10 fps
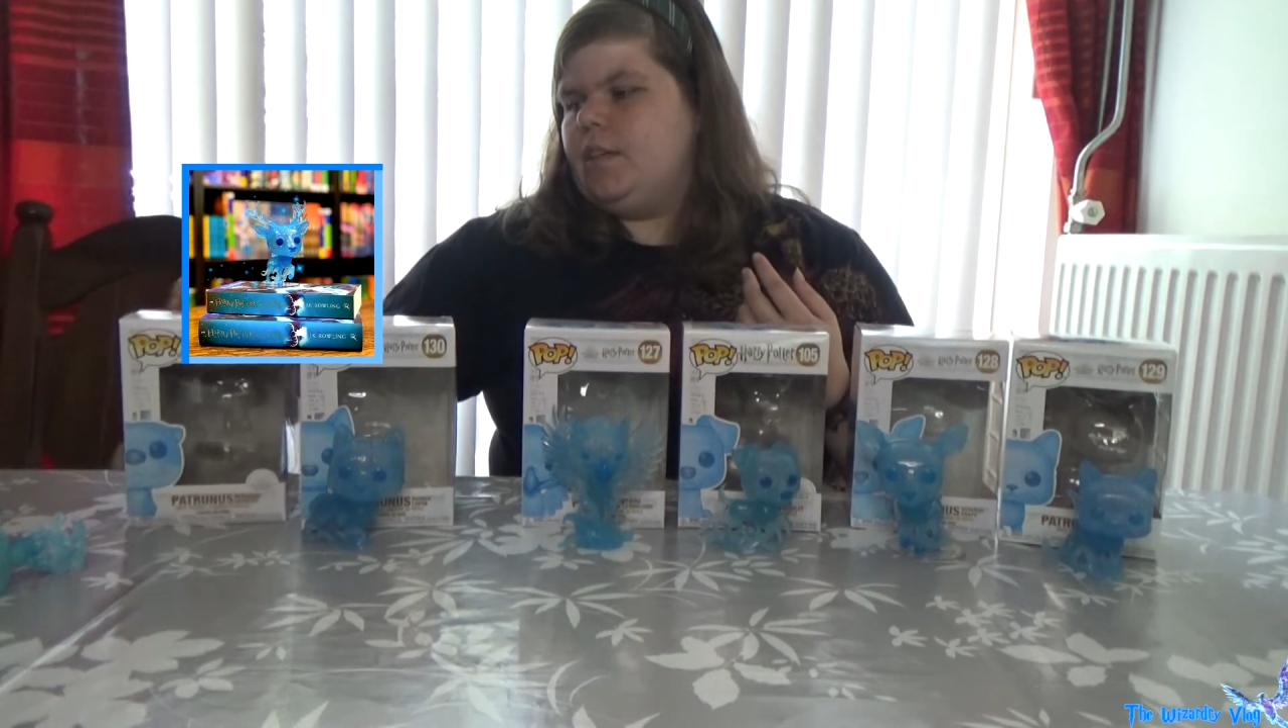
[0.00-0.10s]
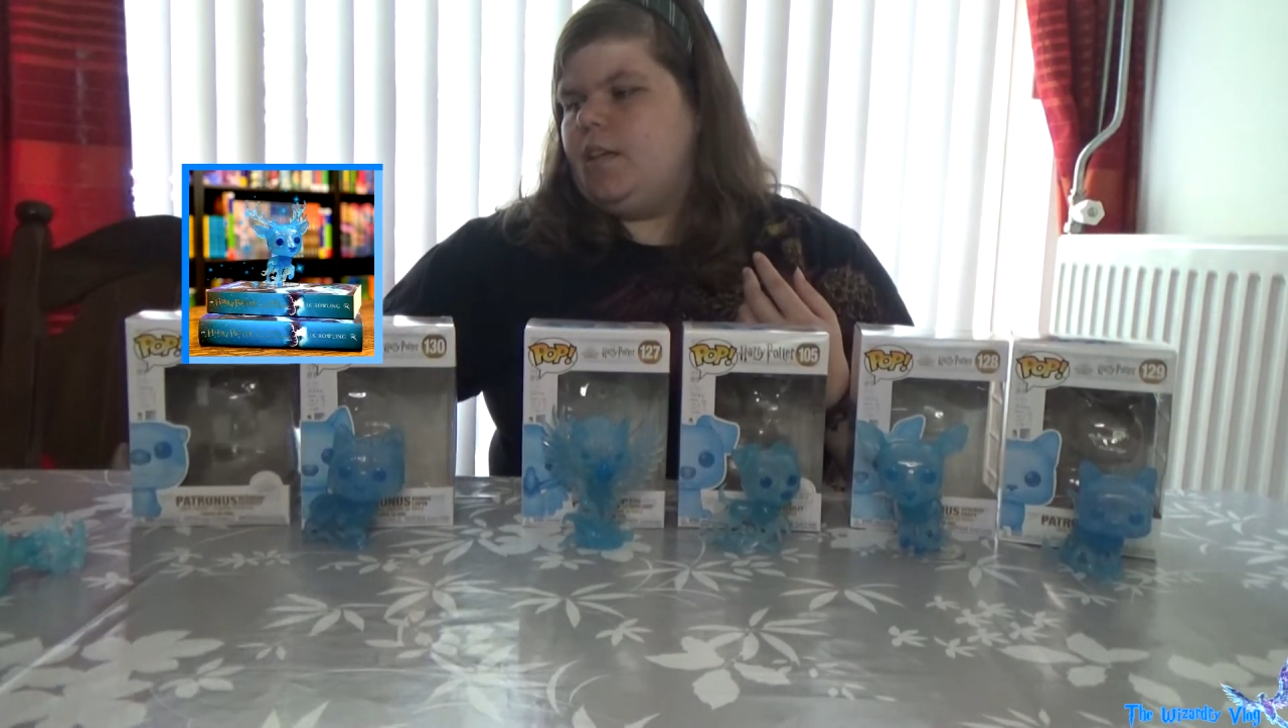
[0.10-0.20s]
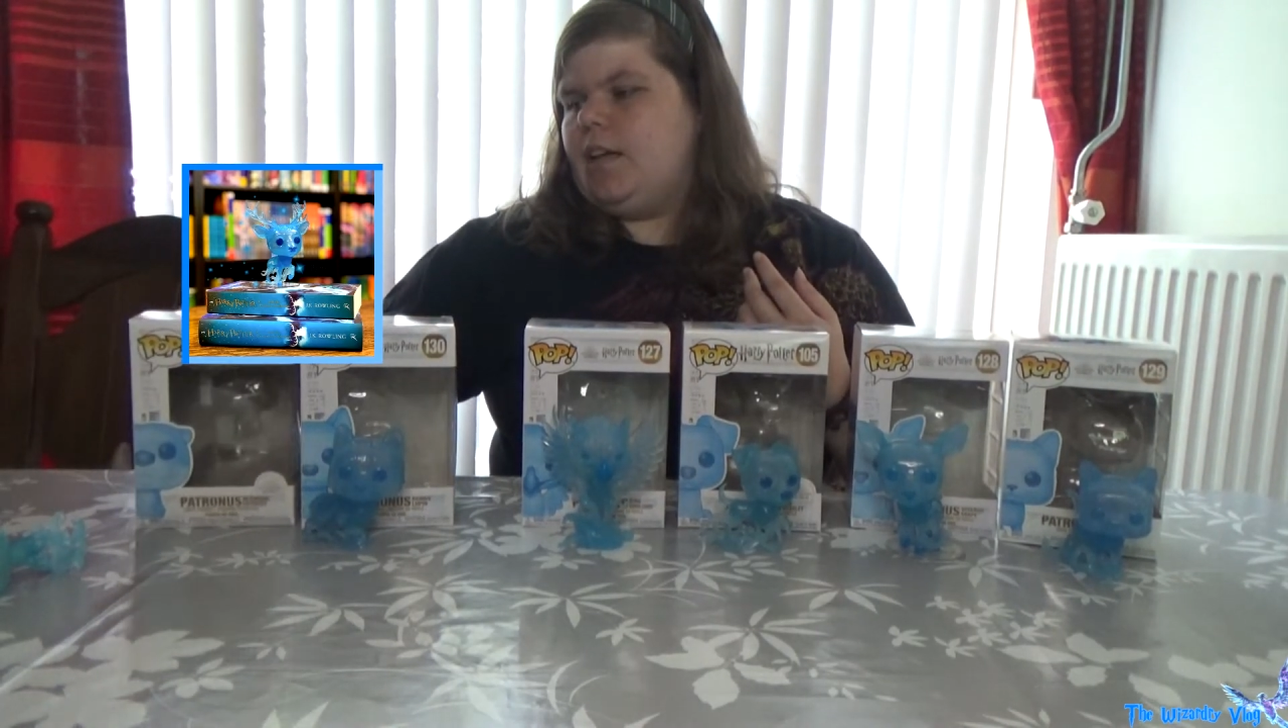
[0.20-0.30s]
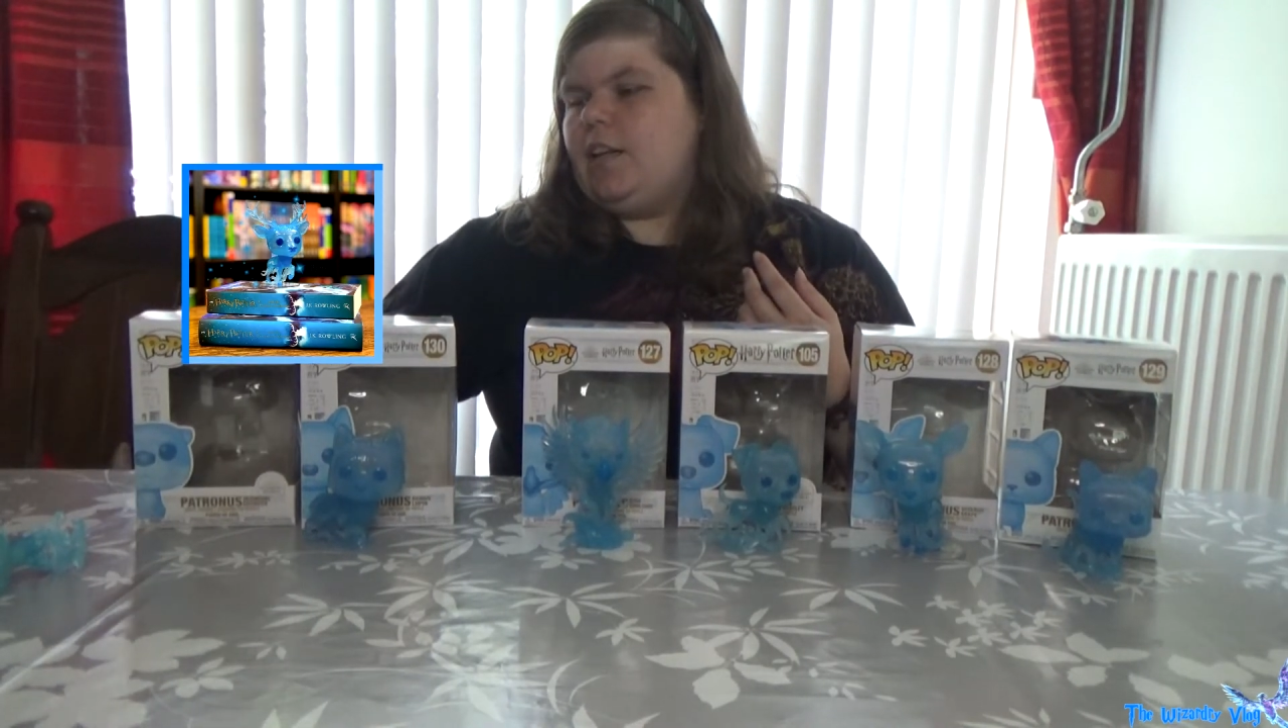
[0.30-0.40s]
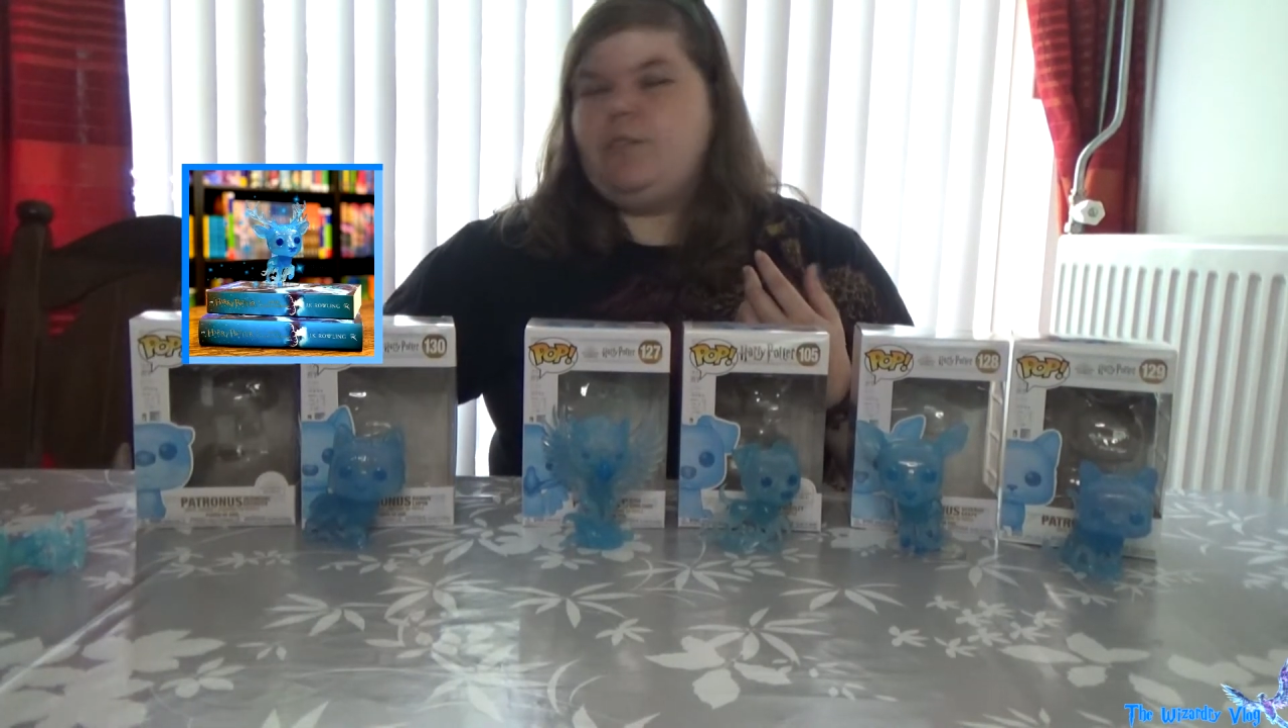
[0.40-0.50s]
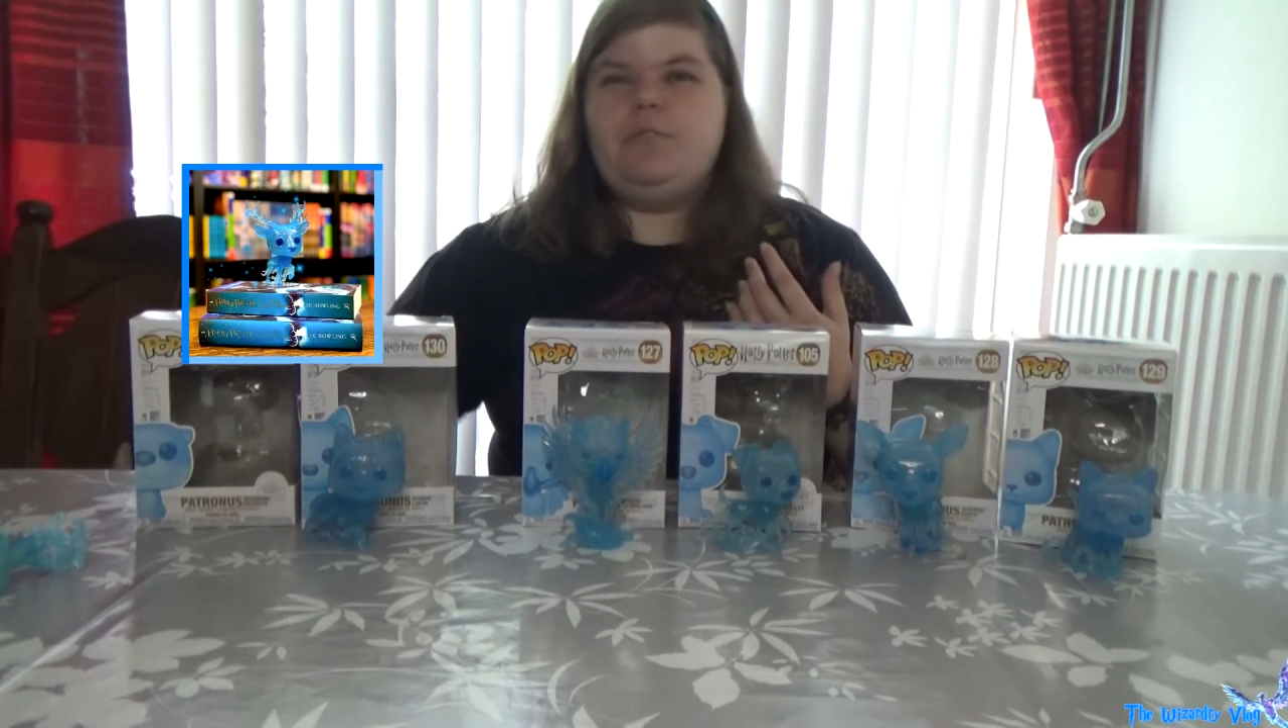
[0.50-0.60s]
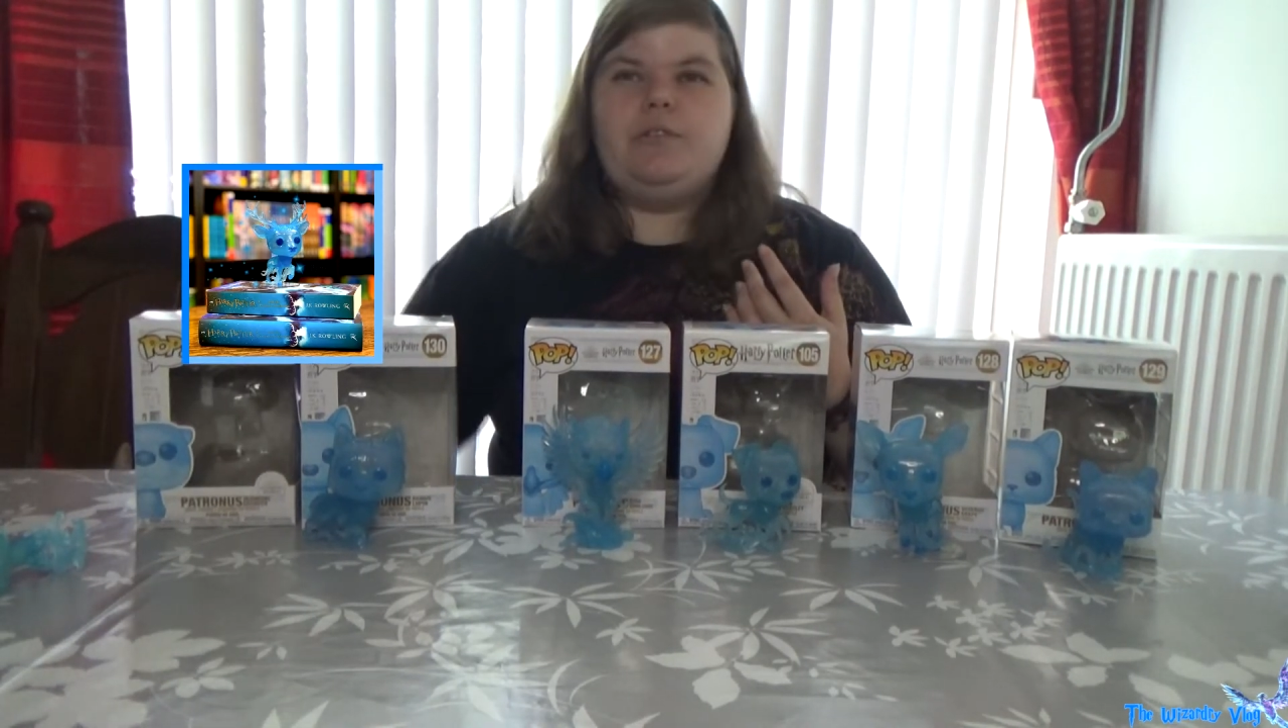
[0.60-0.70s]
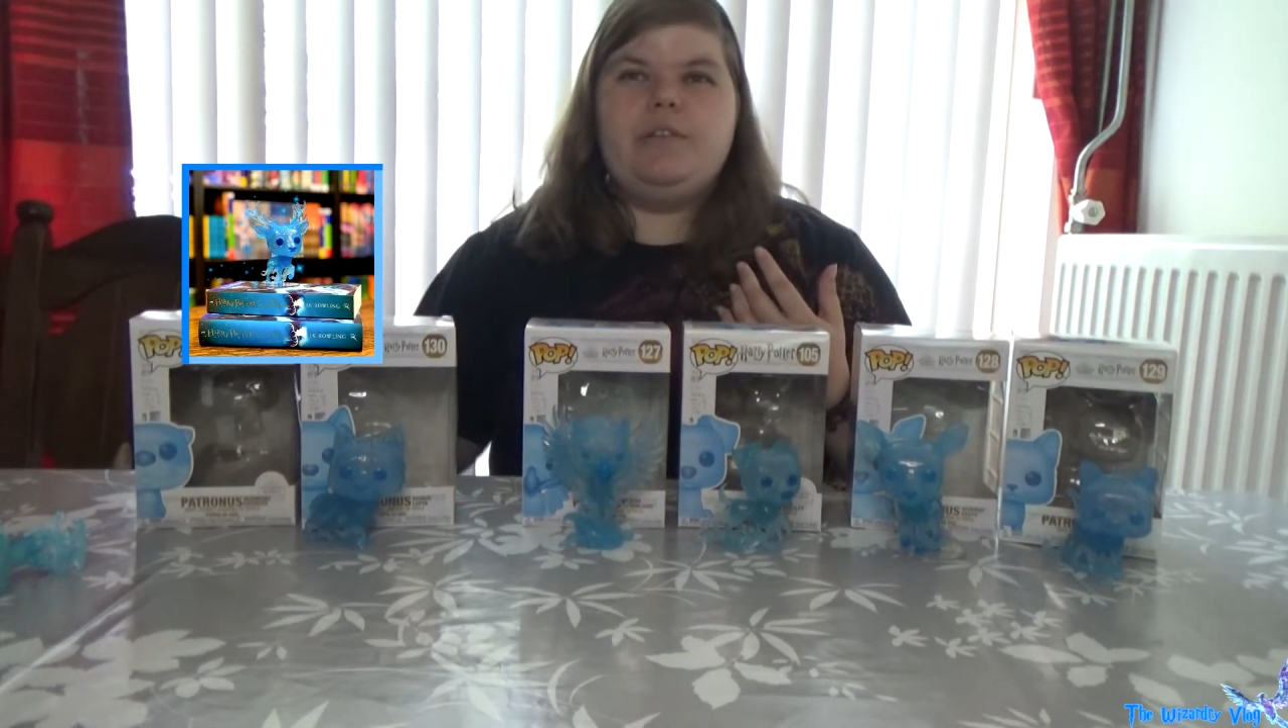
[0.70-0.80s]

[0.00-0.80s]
And I don't know